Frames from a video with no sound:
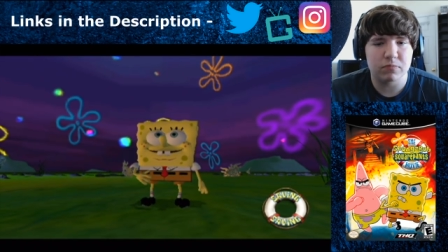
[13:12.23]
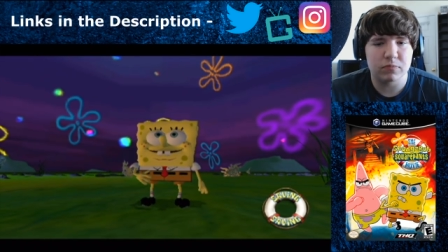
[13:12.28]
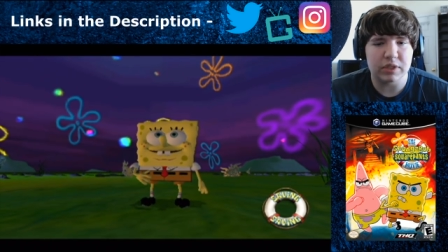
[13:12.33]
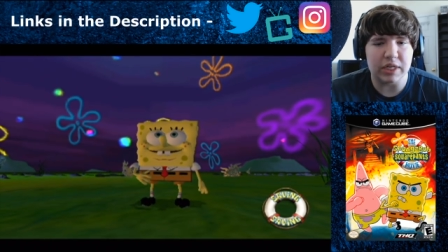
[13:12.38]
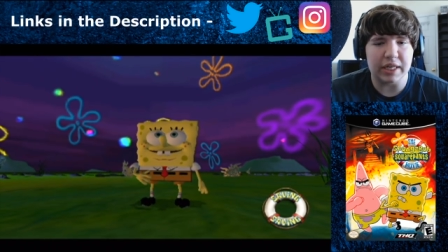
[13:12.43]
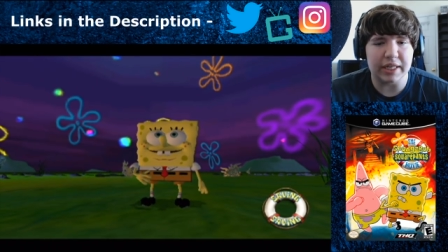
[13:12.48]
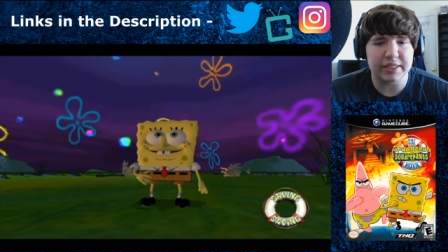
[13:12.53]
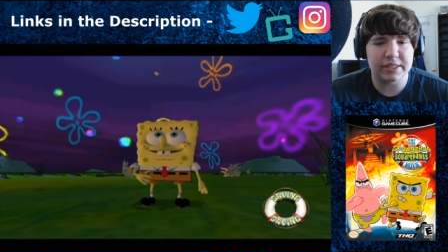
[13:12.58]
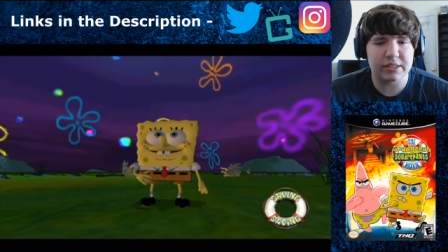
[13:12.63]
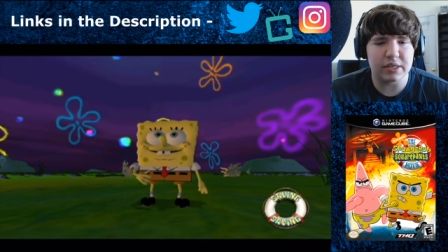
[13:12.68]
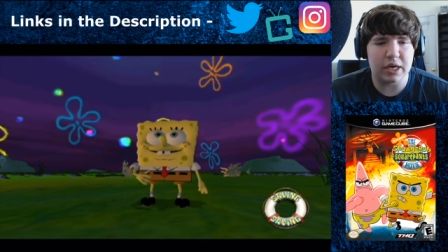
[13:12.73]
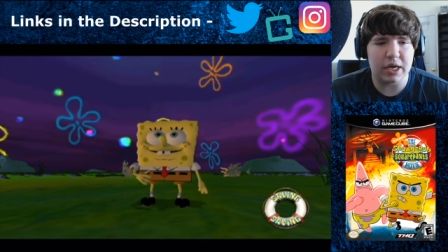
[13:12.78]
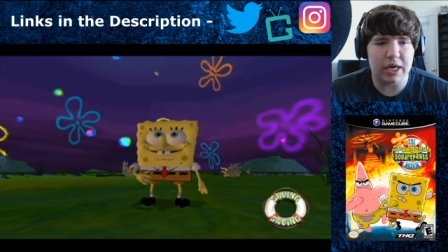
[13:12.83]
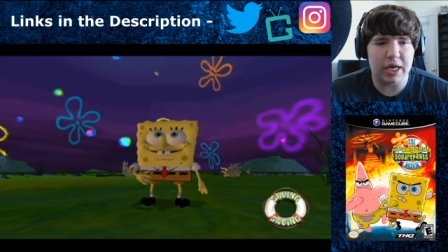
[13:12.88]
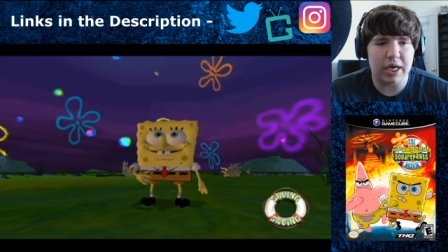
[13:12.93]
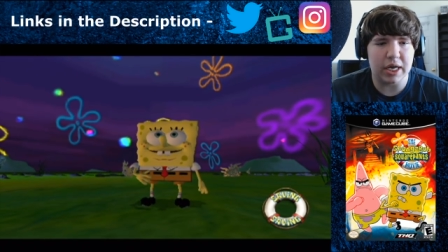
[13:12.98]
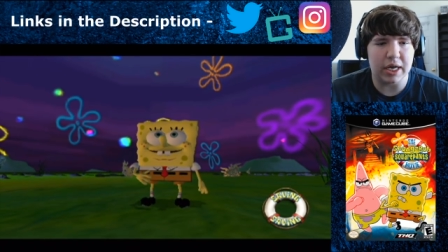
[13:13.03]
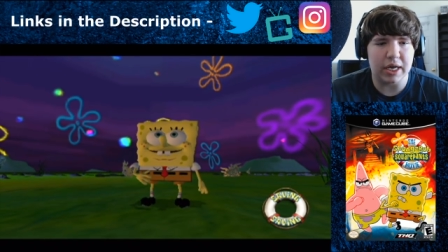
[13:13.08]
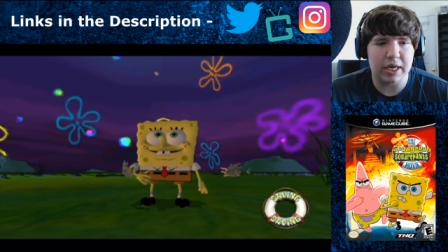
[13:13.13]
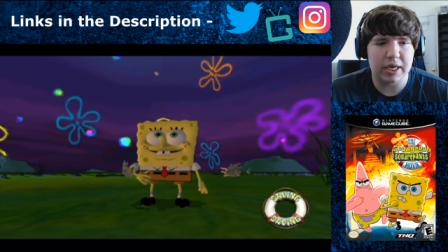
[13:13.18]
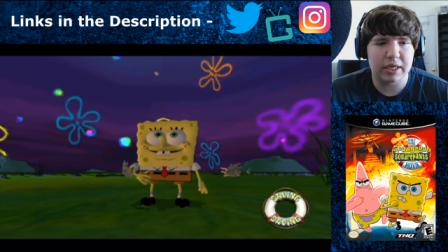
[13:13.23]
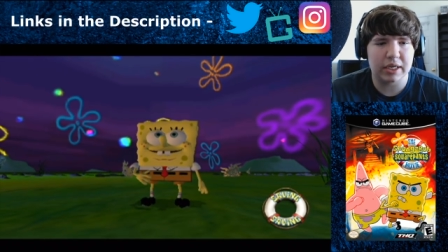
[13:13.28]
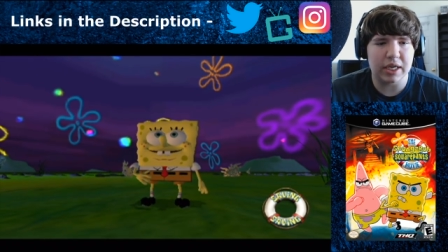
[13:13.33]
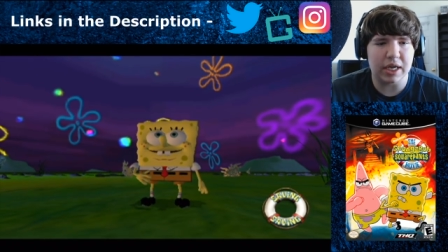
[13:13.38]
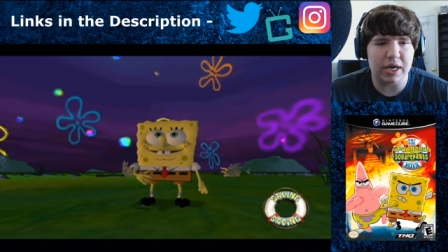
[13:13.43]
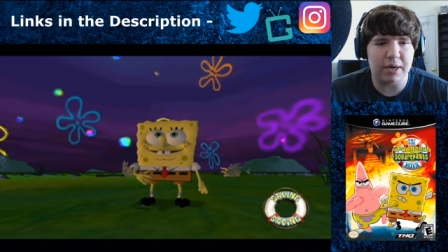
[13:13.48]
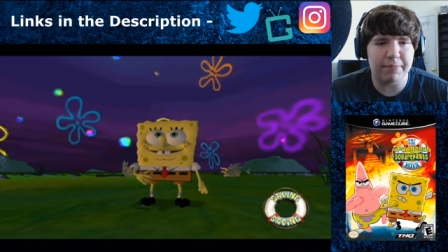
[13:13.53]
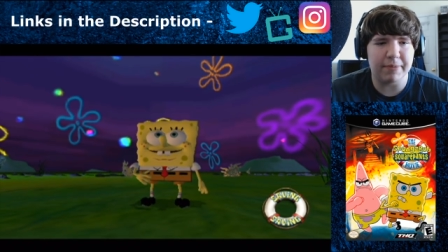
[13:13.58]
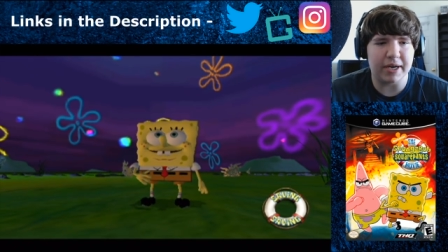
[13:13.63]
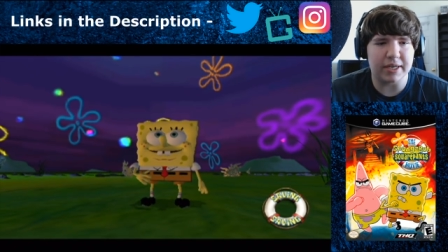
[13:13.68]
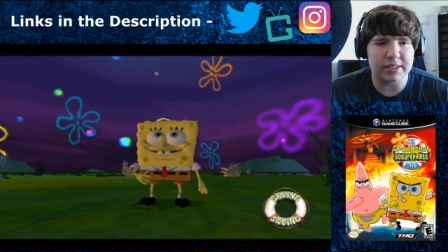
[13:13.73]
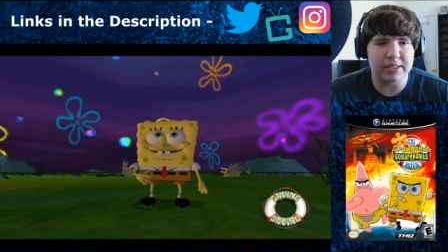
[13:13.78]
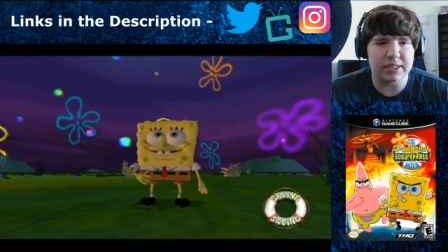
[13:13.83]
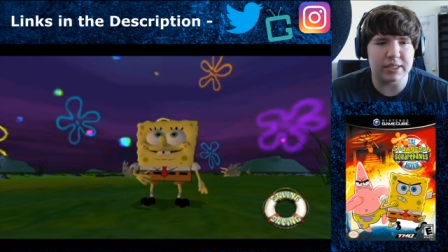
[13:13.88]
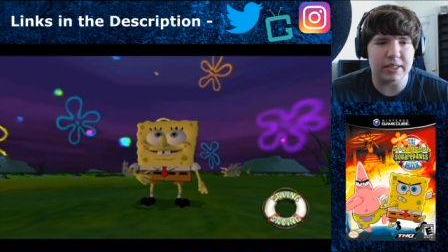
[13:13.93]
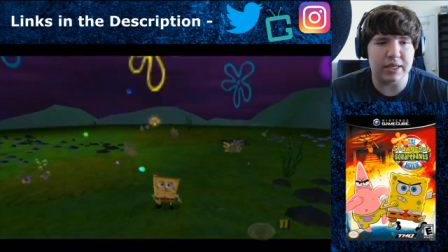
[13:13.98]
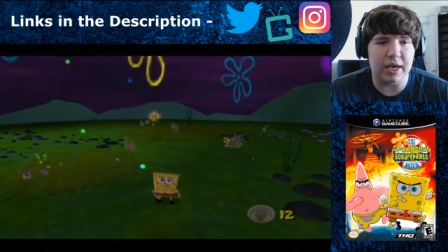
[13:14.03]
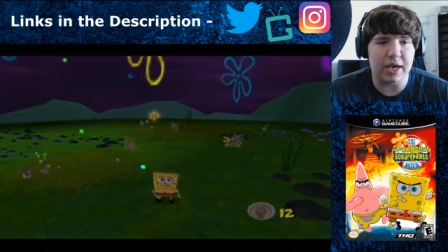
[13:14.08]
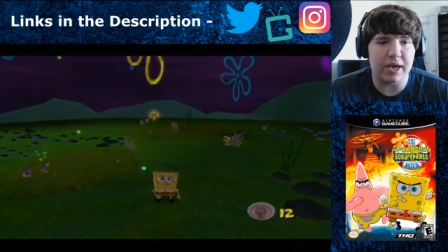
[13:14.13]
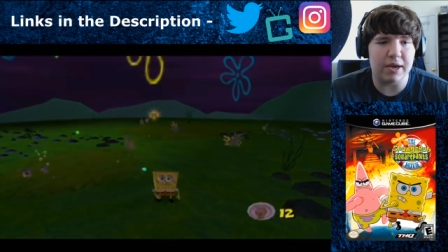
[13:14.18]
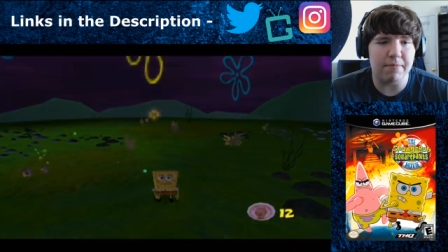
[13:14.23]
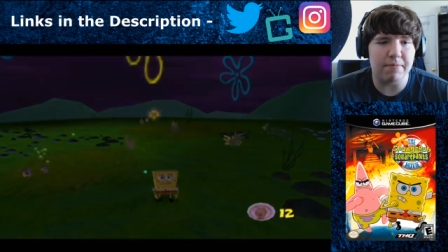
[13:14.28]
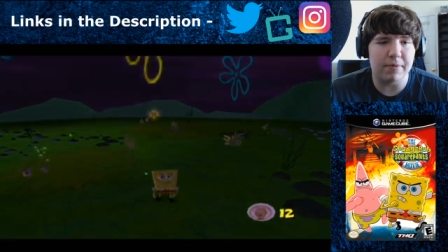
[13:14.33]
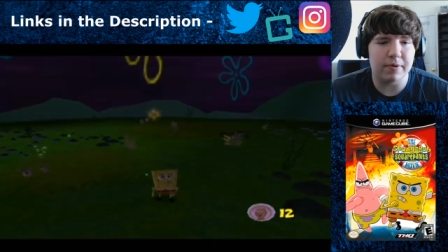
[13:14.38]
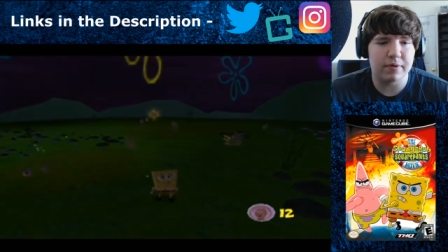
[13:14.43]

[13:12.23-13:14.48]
Now let's uh, get on back to the game.